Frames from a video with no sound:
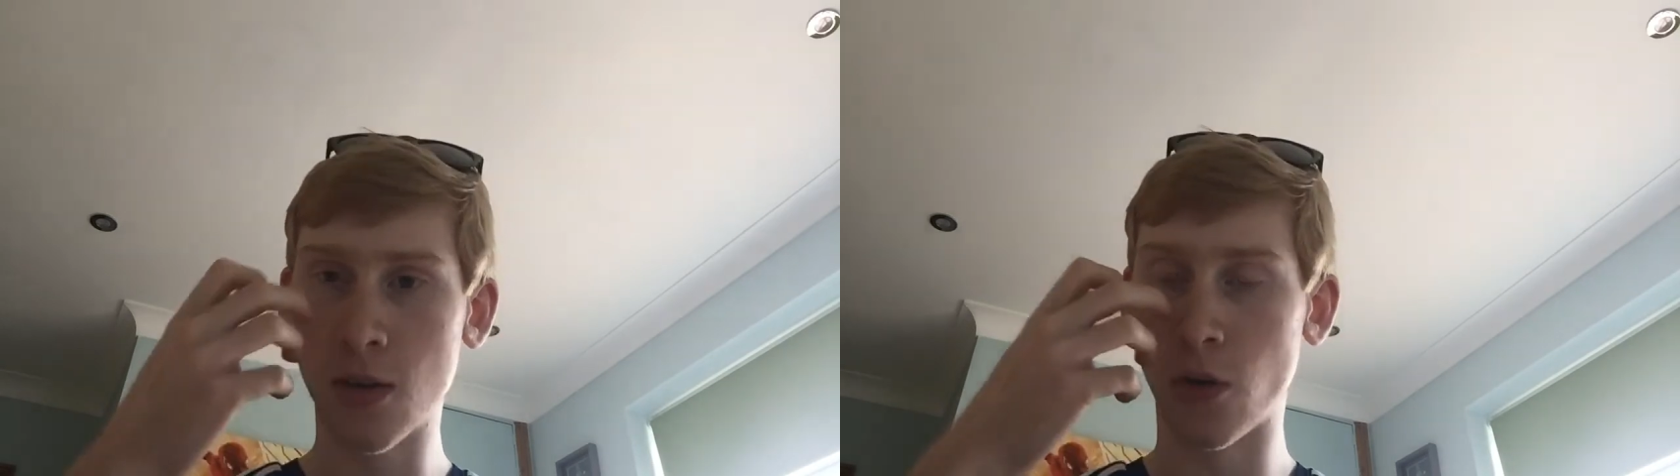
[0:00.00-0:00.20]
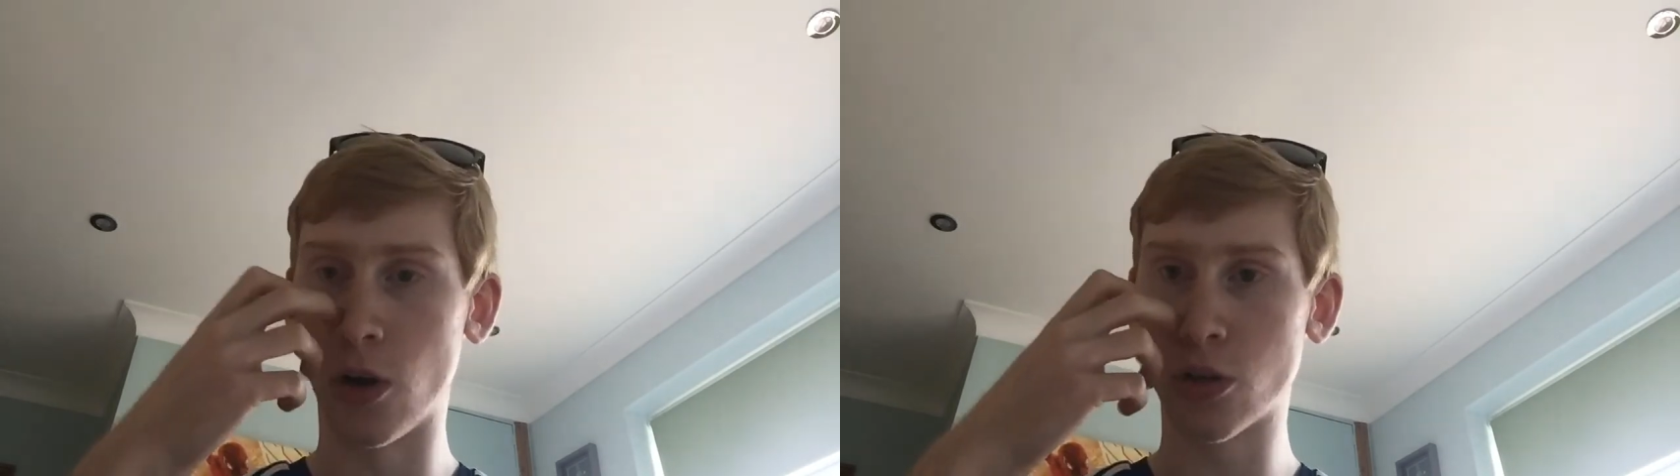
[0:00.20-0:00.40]

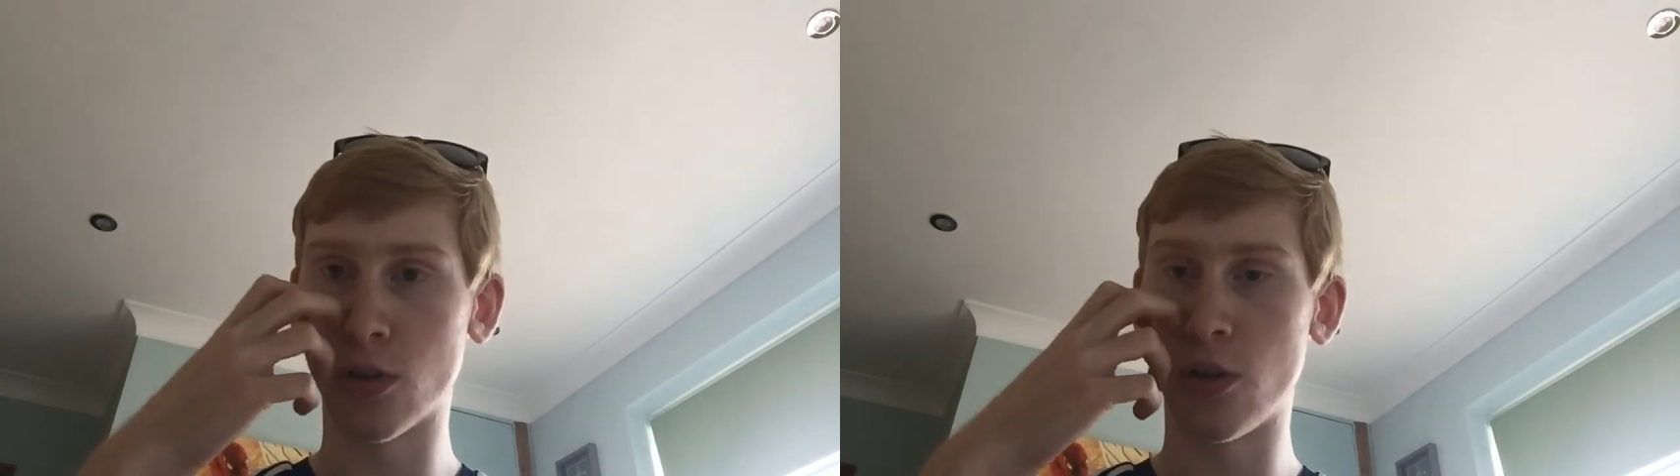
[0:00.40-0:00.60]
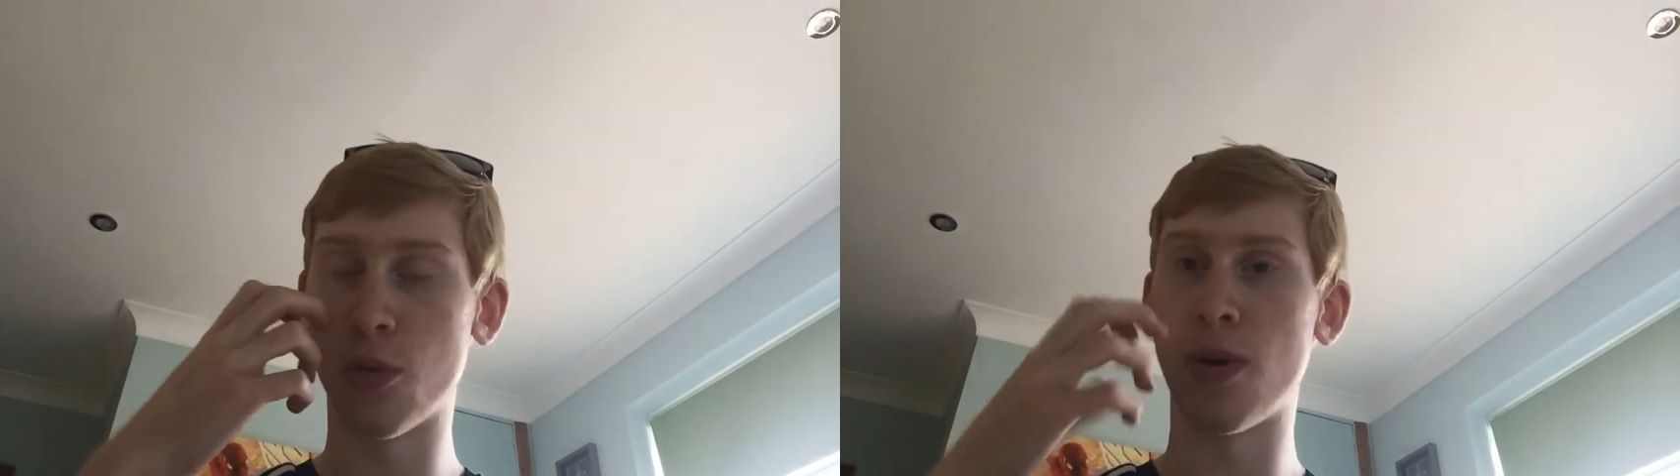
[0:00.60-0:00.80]
for a lot
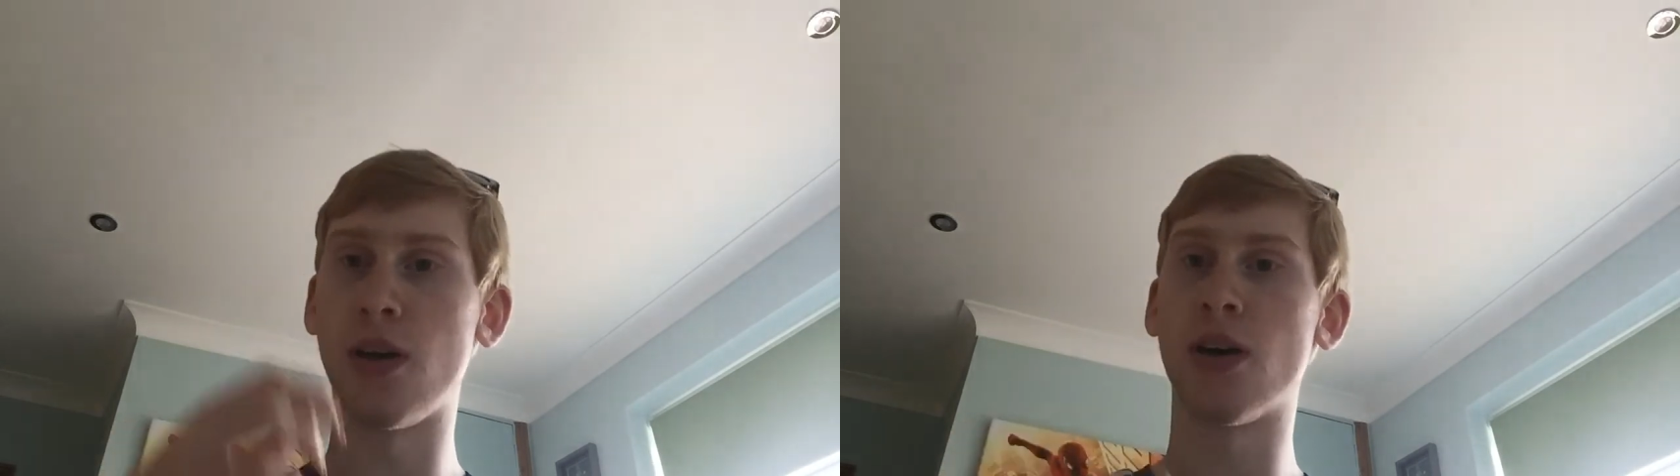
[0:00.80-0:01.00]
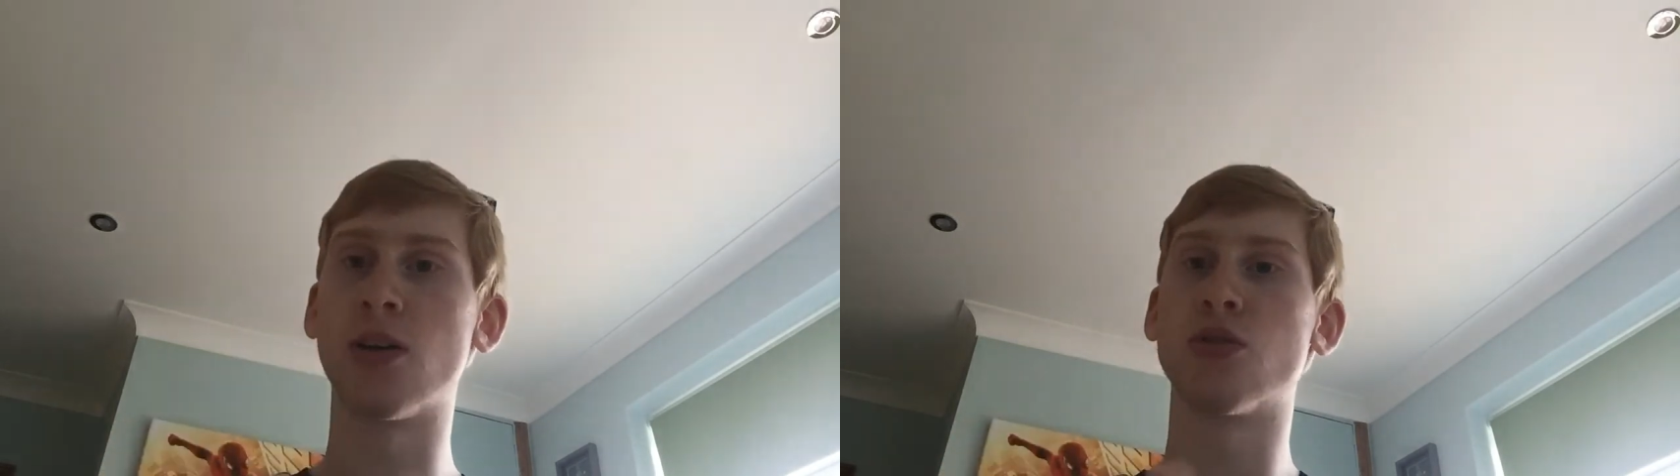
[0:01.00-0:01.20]
of European
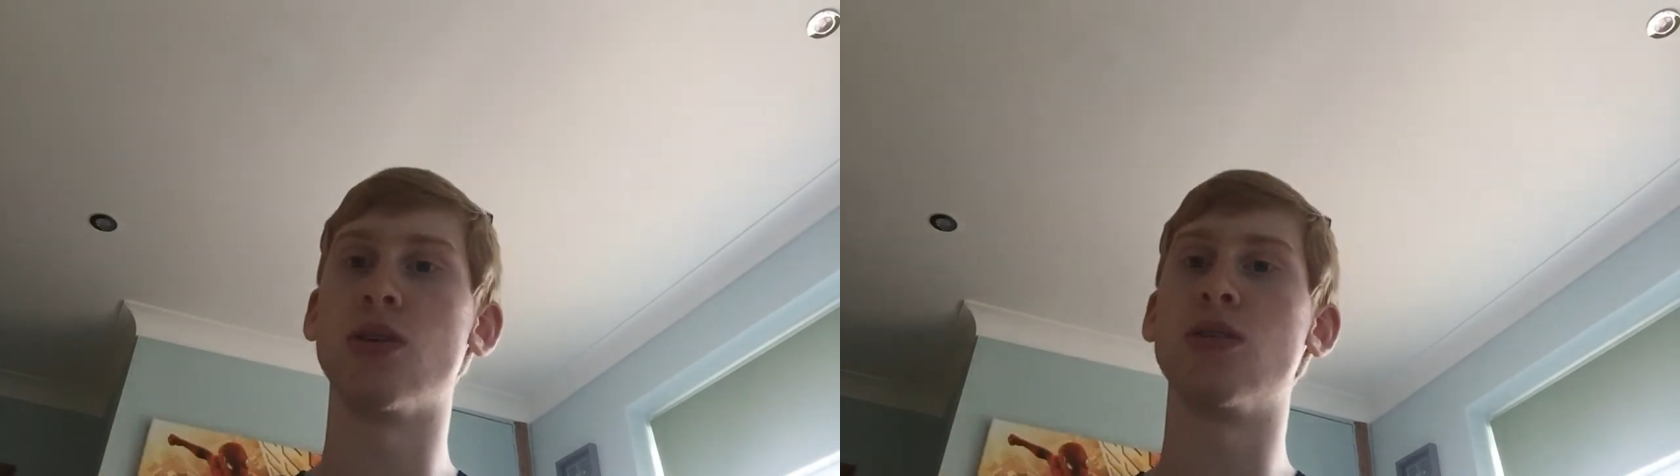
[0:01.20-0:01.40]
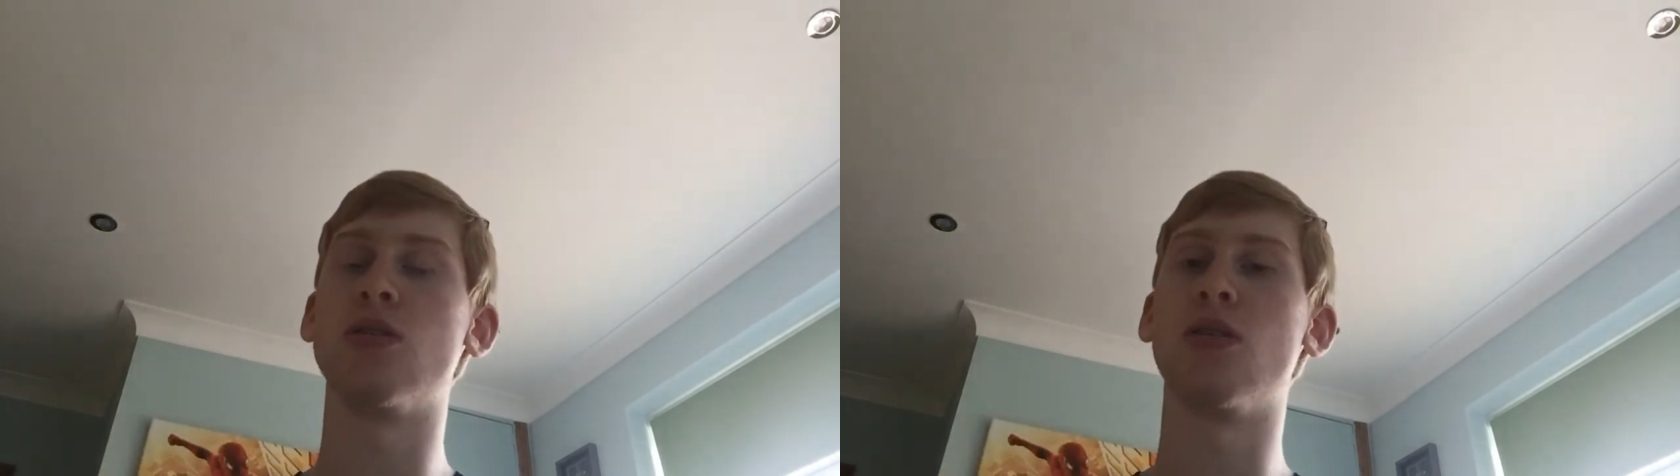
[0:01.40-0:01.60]

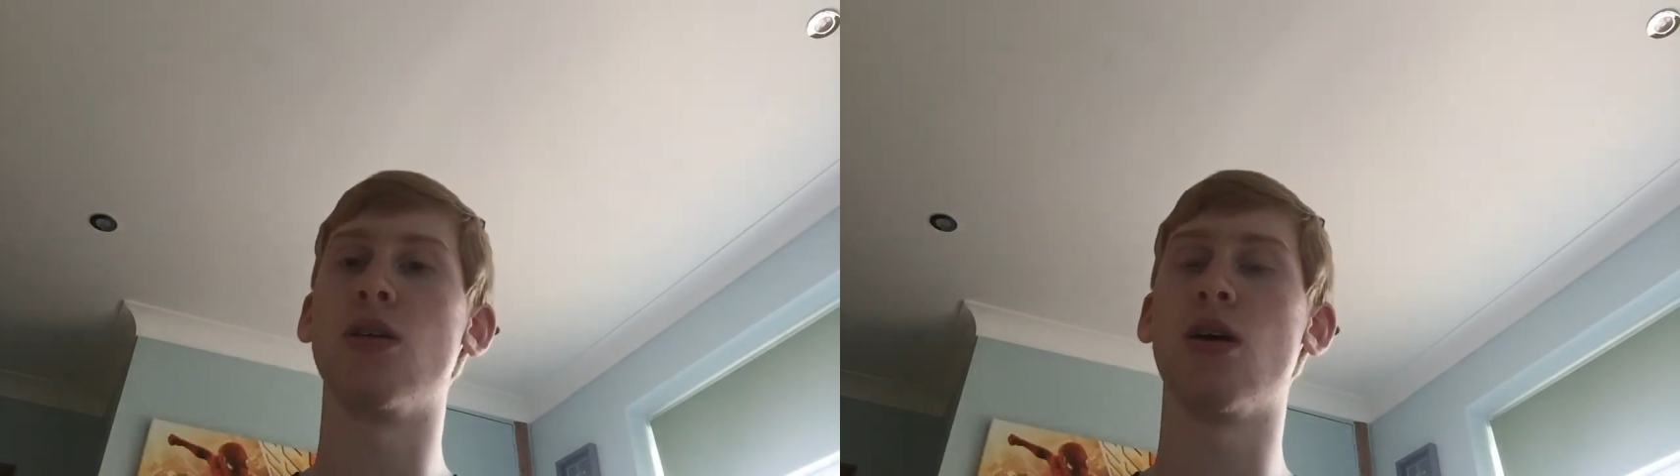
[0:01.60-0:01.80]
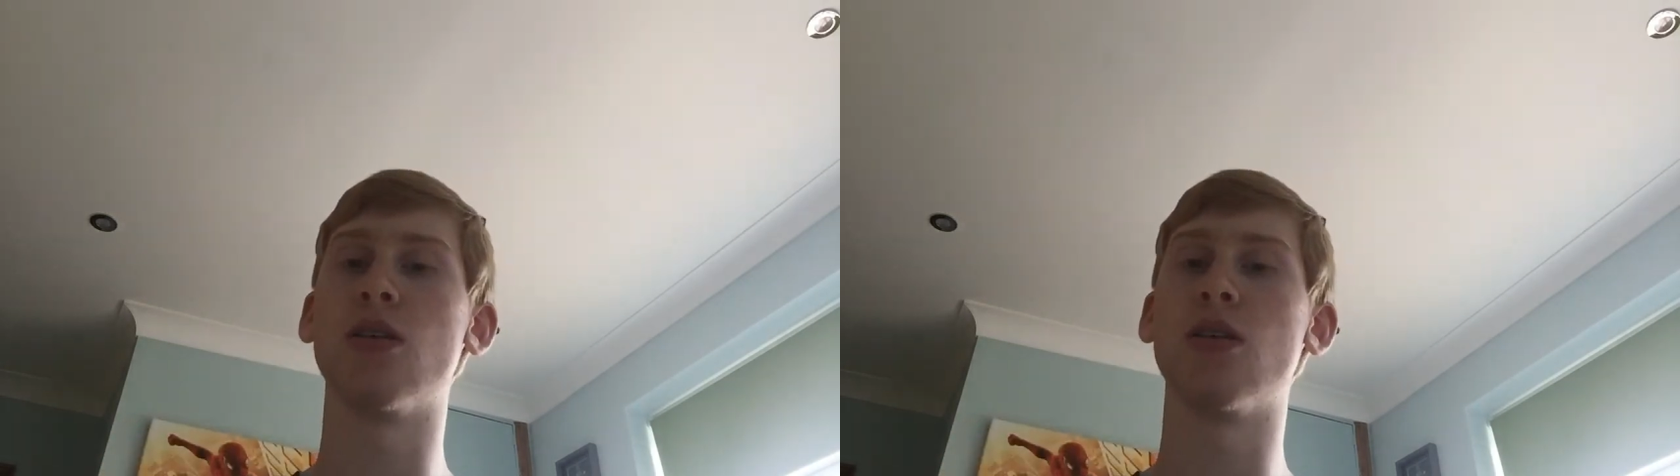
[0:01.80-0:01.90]
countries to